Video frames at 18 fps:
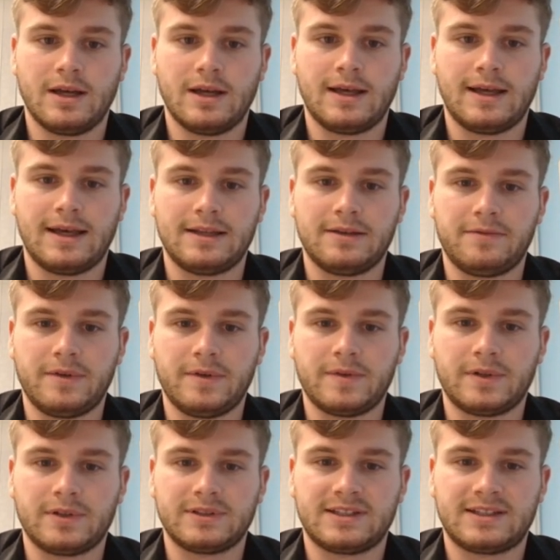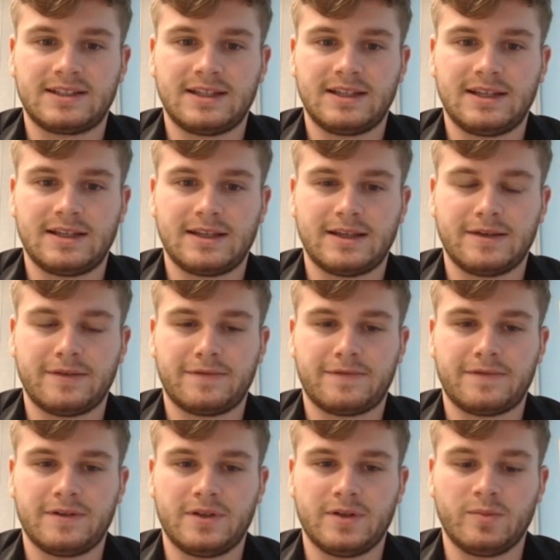and we will see
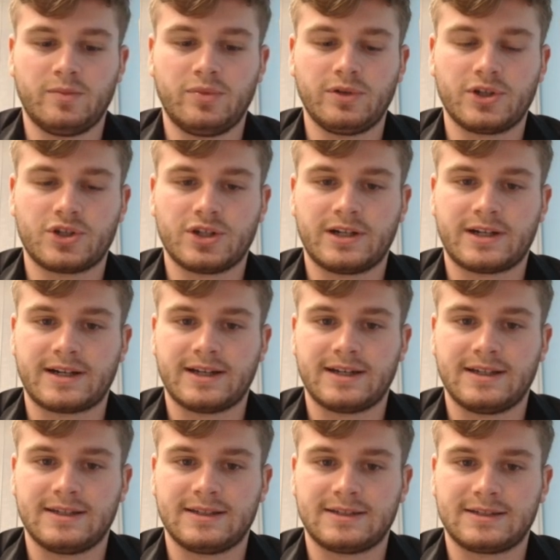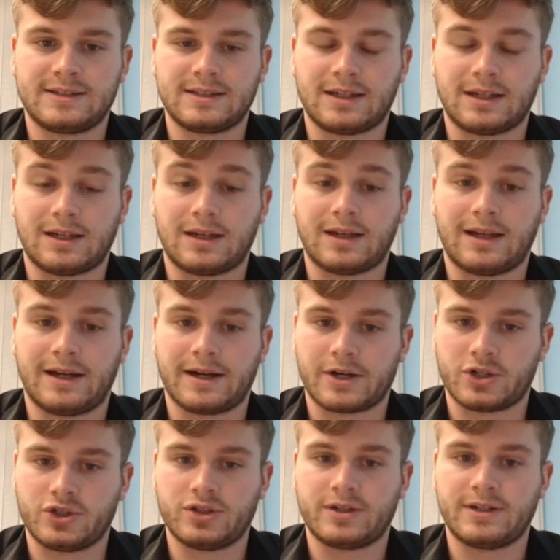if the bullish array is
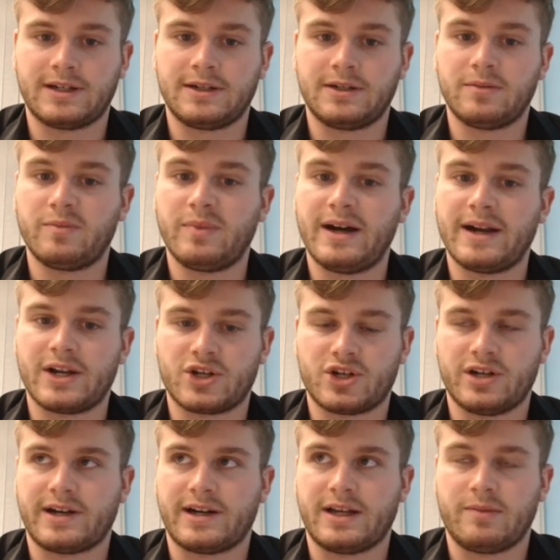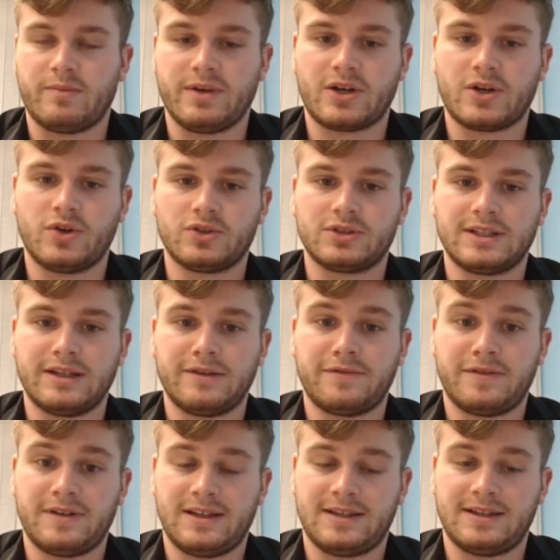larger than the bearish array, because
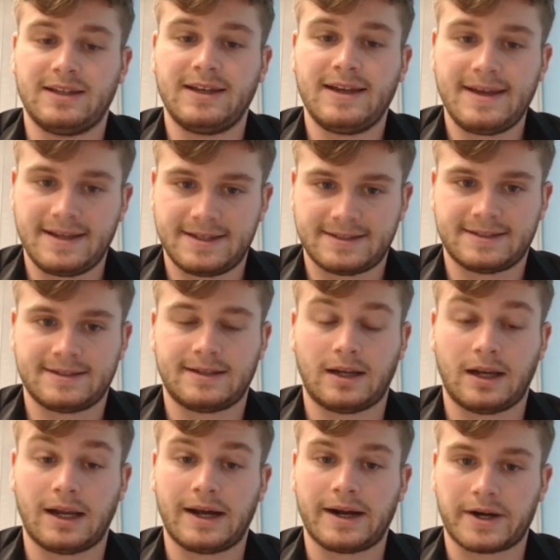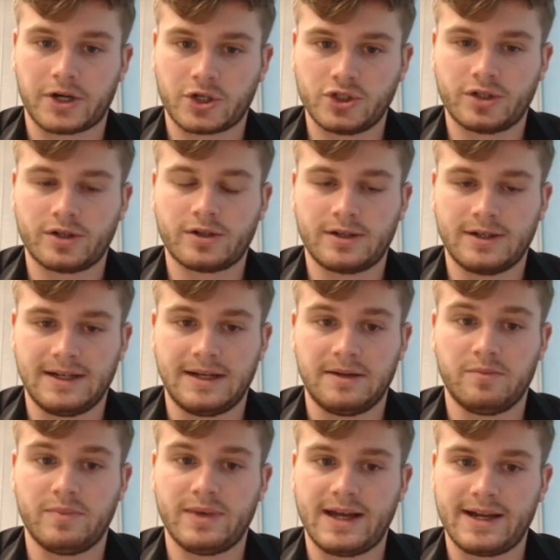if it is larger
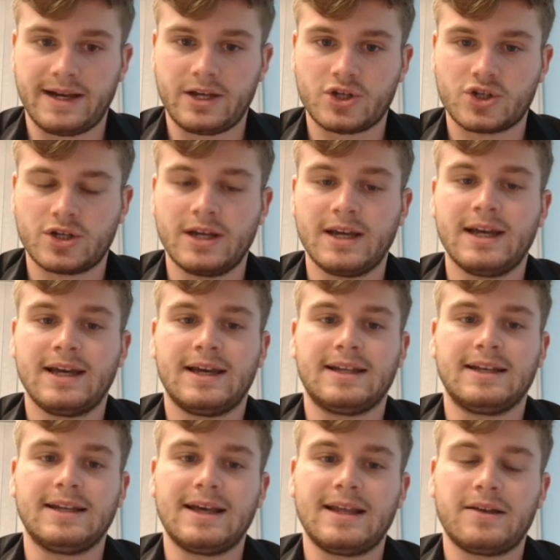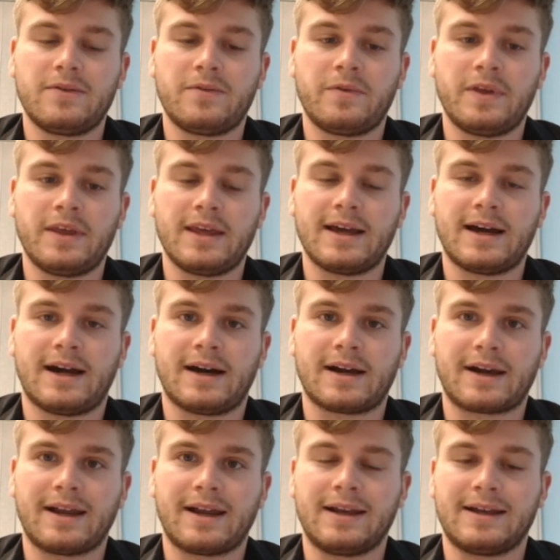than bearish, then we
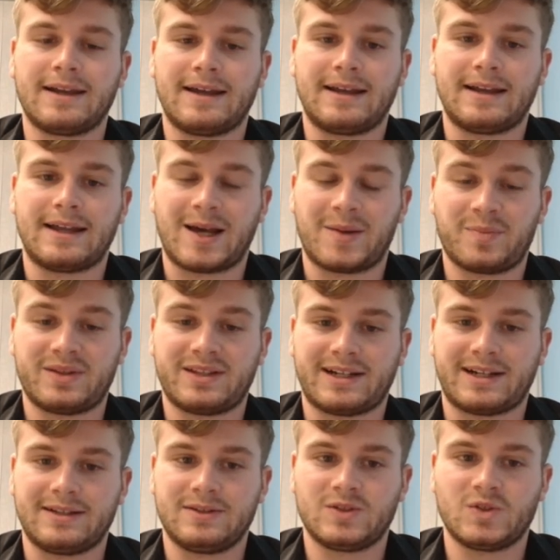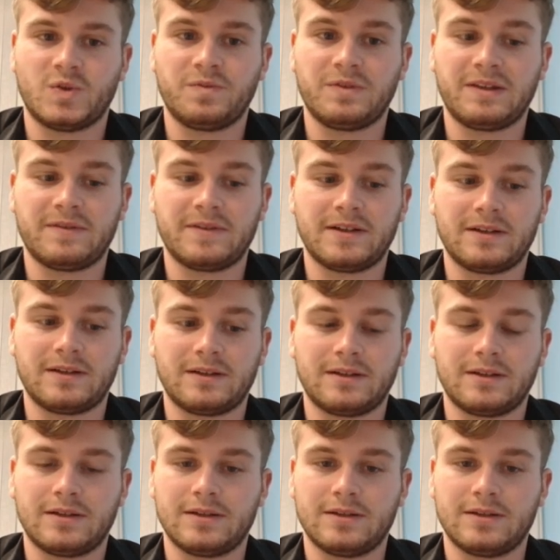are in an uptrend, so we will